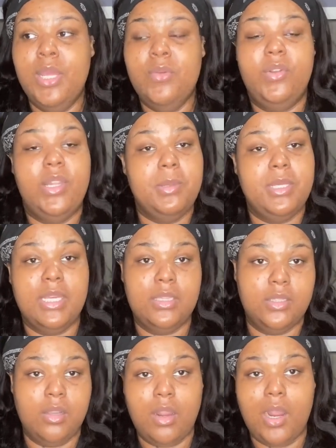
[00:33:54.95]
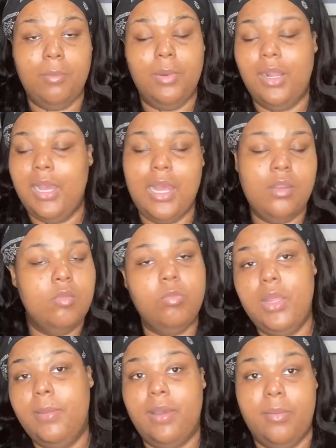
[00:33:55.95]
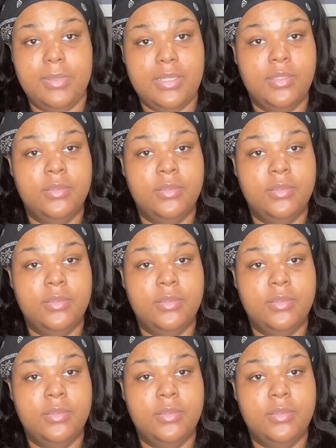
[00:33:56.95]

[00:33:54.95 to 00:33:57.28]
for them to get their karma. God don't play by me.